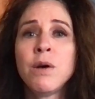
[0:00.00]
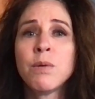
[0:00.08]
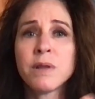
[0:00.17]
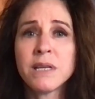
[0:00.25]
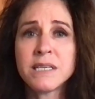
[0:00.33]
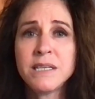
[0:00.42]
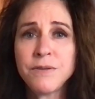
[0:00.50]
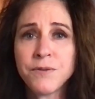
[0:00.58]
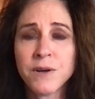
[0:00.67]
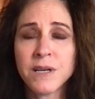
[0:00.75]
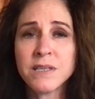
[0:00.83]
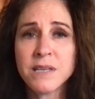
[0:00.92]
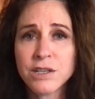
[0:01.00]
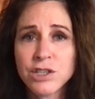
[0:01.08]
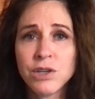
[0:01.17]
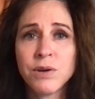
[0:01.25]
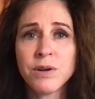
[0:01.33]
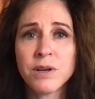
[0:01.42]
Well, the difference at
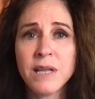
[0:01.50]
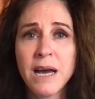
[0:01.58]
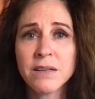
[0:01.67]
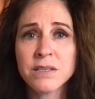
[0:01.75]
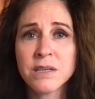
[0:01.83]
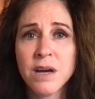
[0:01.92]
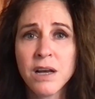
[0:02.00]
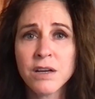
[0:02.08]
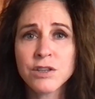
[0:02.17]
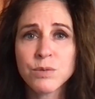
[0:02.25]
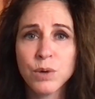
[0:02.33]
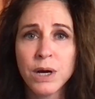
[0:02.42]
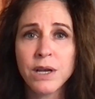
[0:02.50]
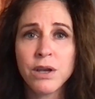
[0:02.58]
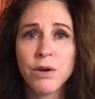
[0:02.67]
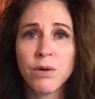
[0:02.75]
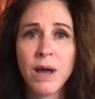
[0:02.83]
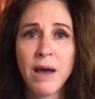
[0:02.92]
$200,000, what
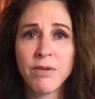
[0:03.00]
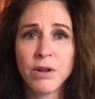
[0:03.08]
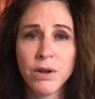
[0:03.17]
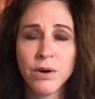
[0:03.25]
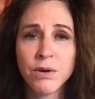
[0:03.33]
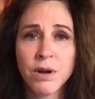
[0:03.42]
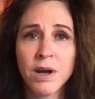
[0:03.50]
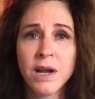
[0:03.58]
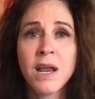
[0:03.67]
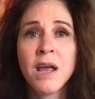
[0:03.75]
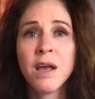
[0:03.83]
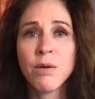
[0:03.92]
you have a loan on,